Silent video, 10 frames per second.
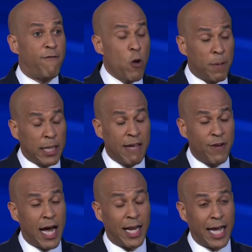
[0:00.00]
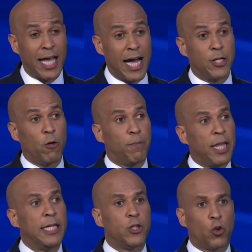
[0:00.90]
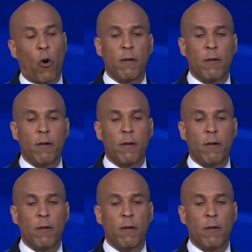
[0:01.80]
And if you believe in it like I do, please